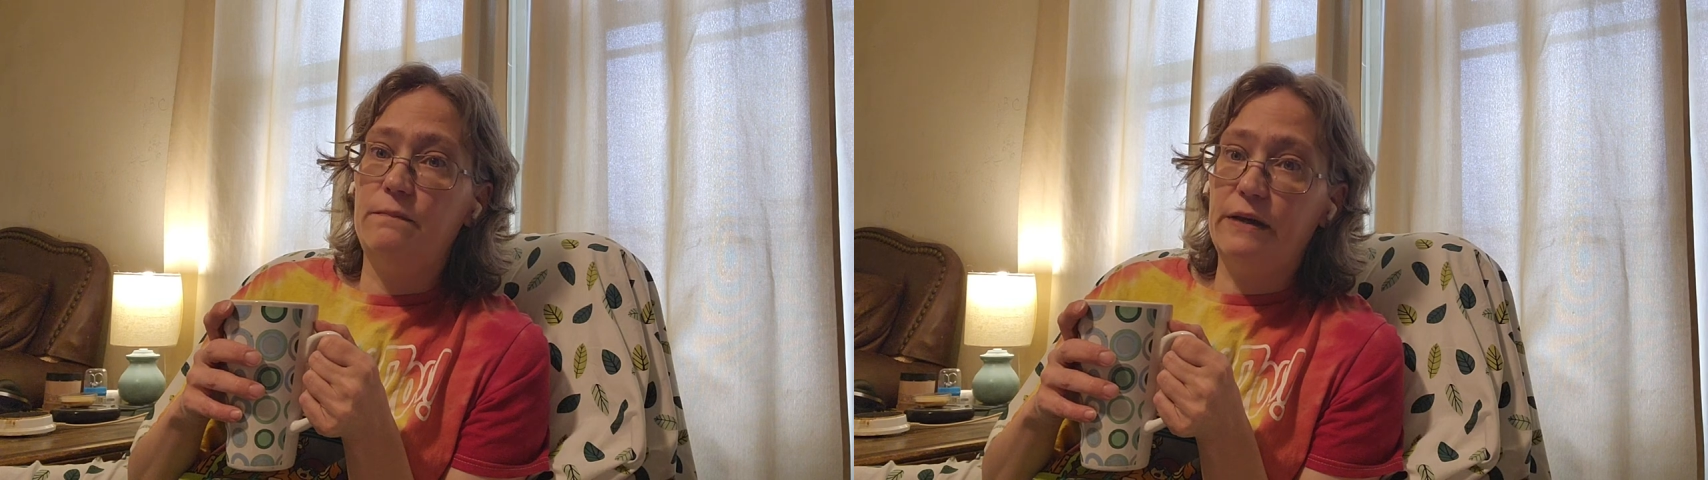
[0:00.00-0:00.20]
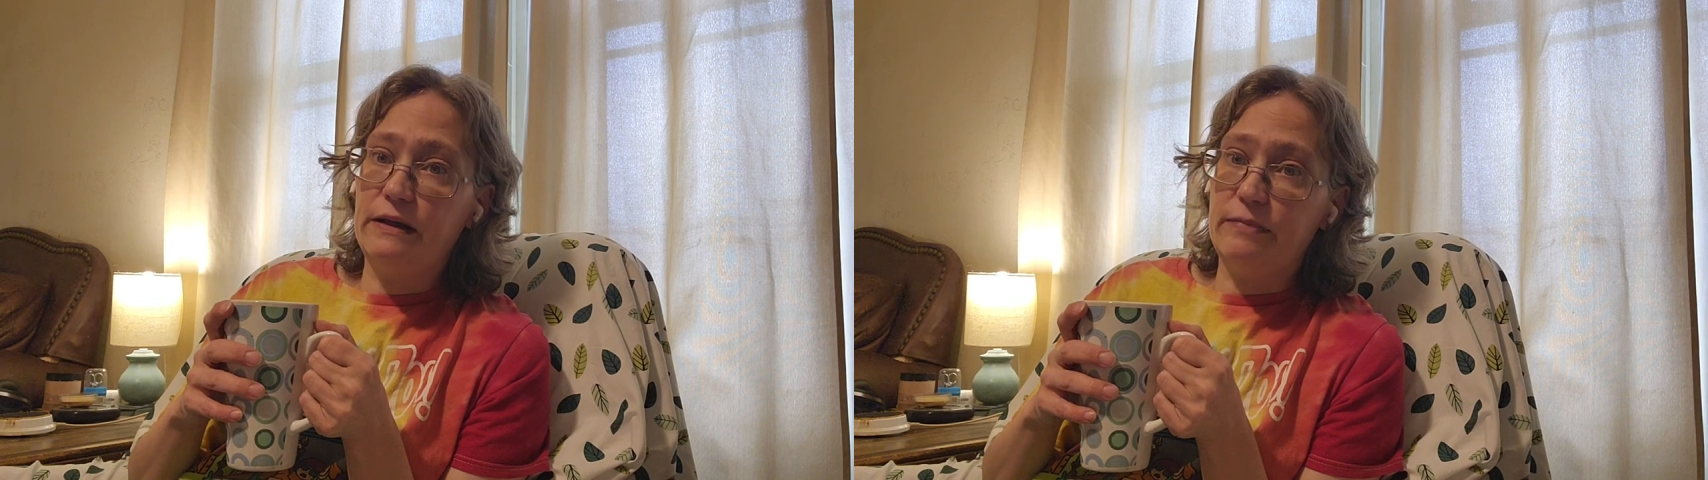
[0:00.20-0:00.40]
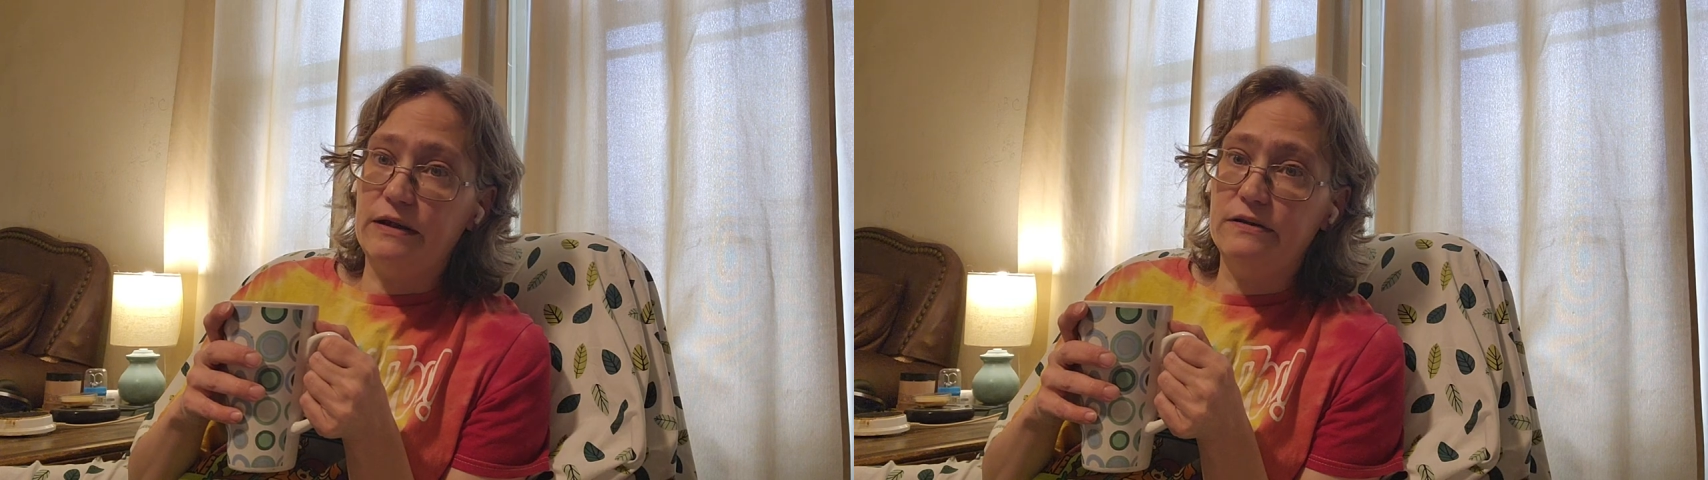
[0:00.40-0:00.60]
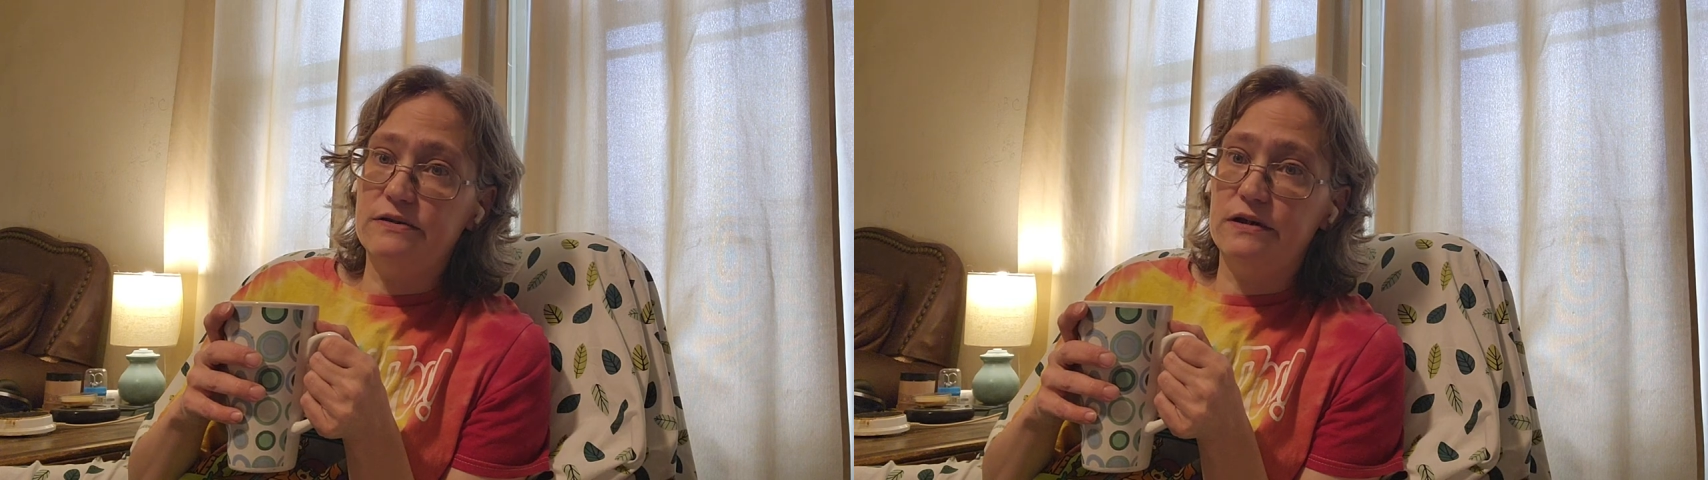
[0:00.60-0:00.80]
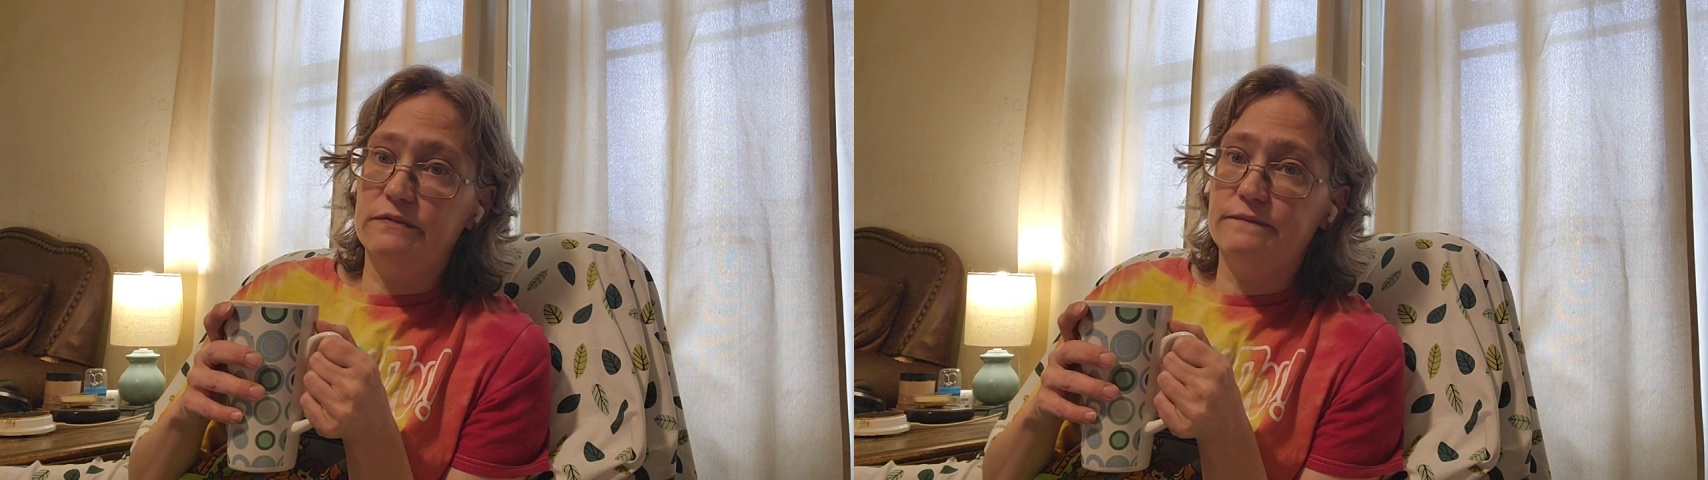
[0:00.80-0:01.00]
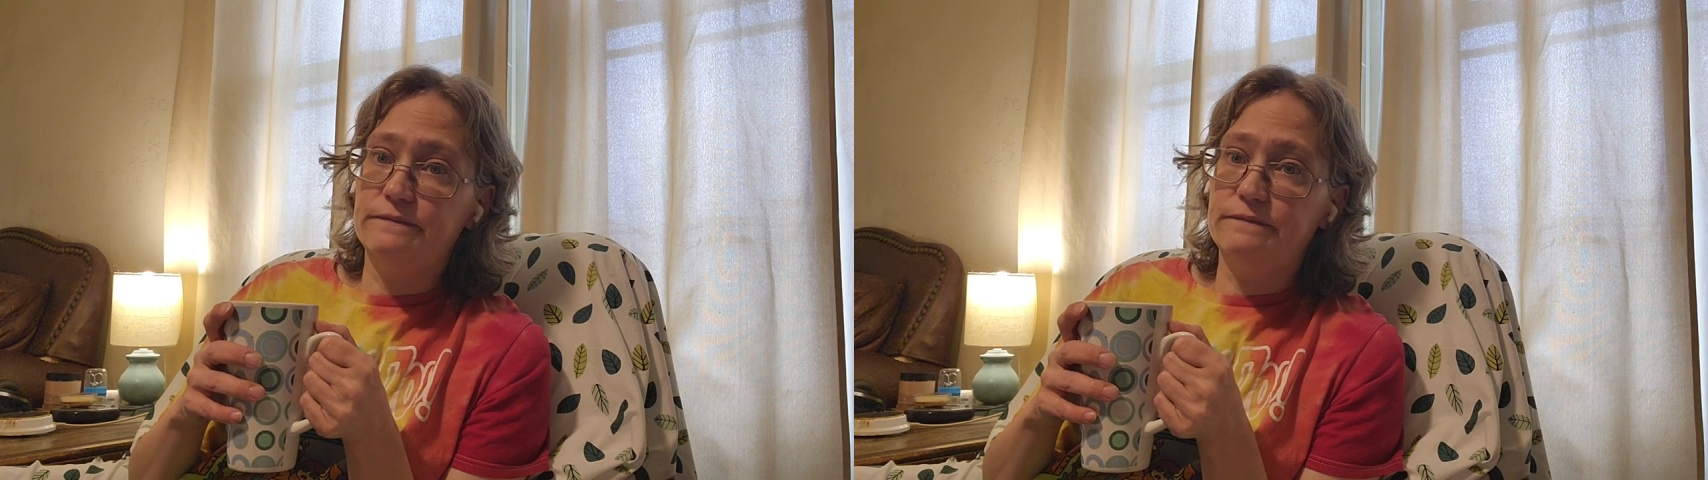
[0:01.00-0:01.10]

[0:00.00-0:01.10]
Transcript: babies,